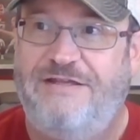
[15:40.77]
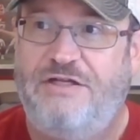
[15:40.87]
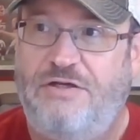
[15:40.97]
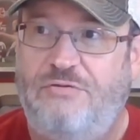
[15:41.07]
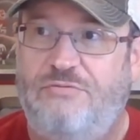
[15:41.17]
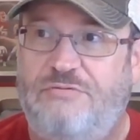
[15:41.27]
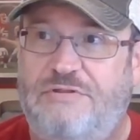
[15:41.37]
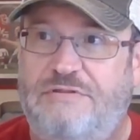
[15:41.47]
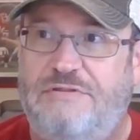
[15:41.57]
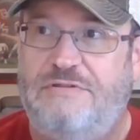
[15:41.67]
You know,
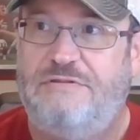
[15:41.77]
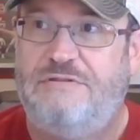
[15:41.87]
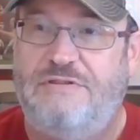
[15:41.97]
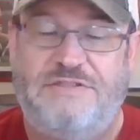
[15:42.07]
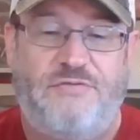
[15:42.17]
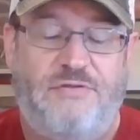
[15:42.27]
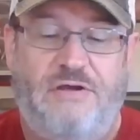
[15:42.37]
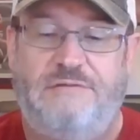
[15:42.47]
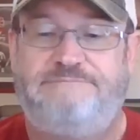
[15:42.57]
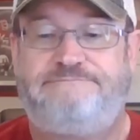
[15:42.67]
that's a
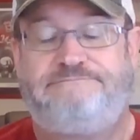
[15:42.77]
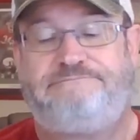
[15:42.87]
thought.